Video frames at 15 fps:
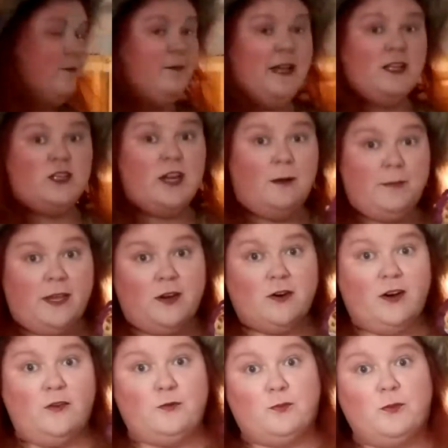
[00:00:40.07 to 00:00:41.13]
a big chunk here
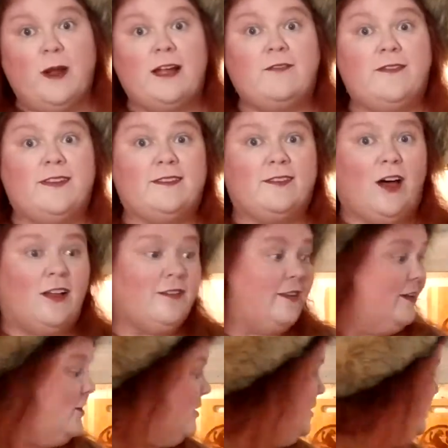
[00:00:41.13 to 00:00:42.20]
of breakfast
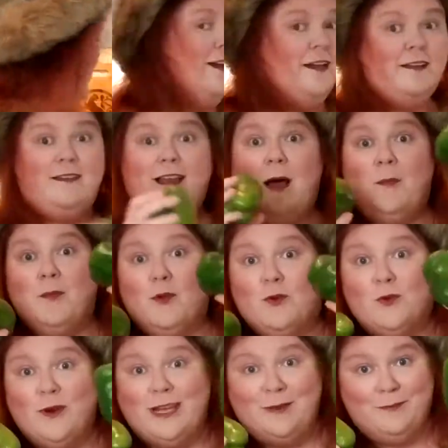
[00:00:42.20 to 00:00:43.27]
sausage, some
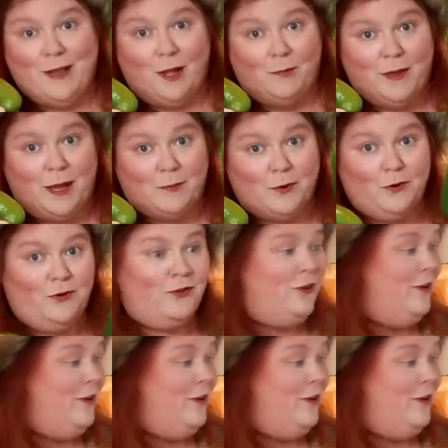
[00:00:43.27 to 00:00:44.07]
green bell peppers,